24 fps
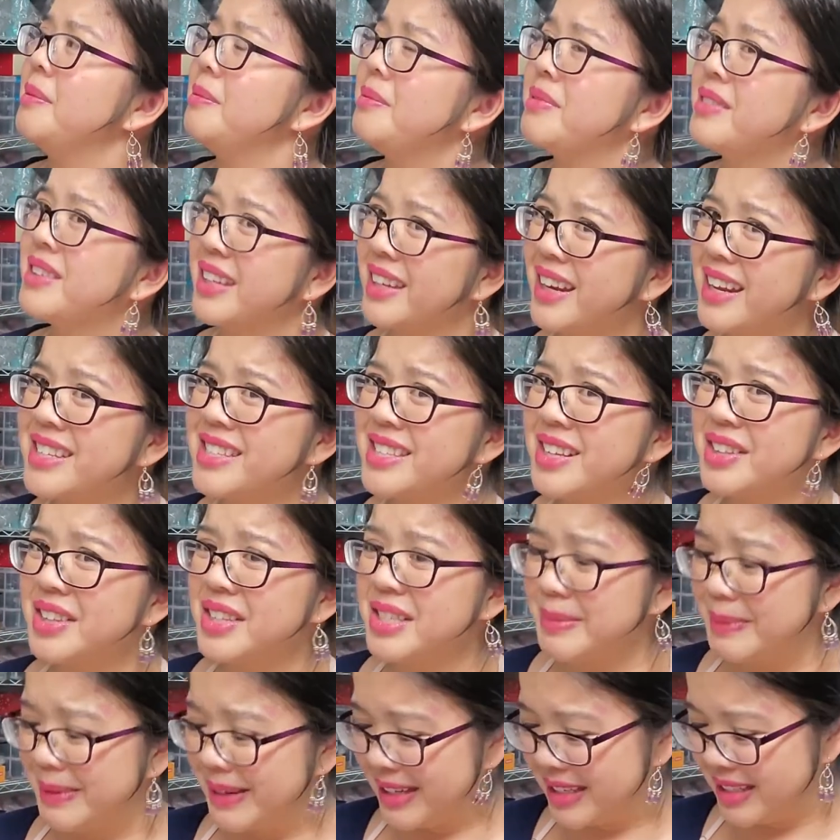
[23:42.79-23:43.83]
Did I sell this
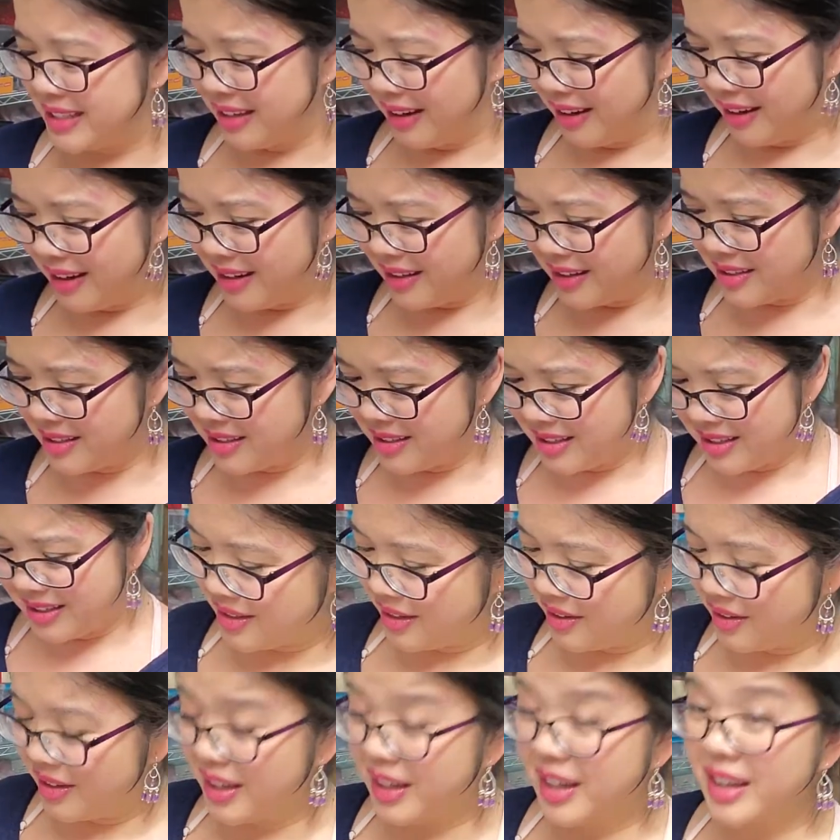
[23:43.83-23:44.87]
many socks?
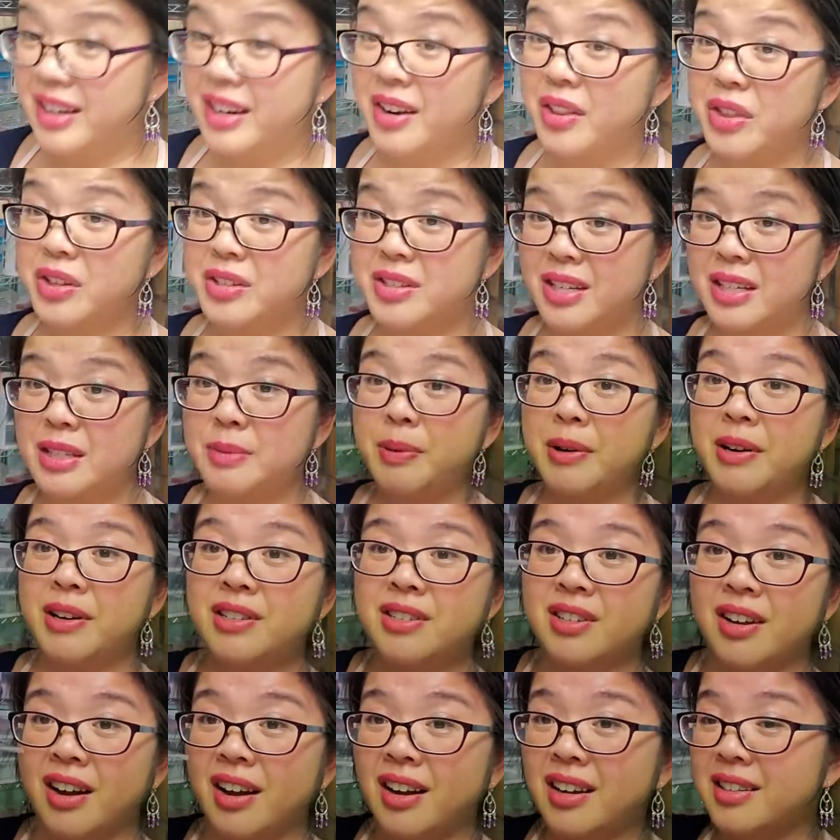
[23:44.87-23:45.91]
Okay, I got another 6 pair of
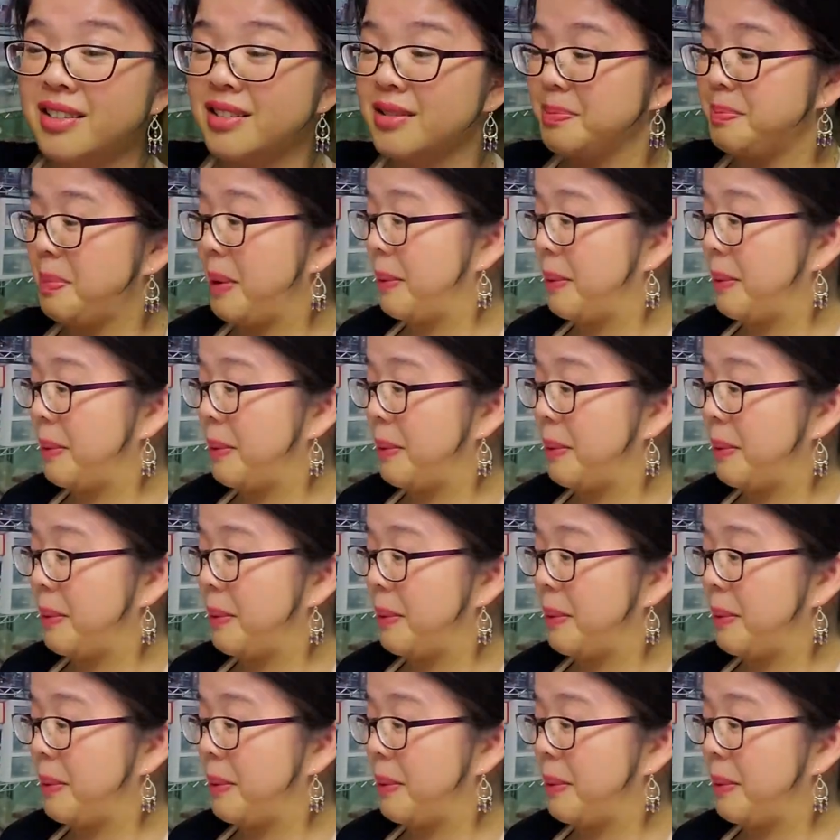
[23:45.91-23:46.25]
socks,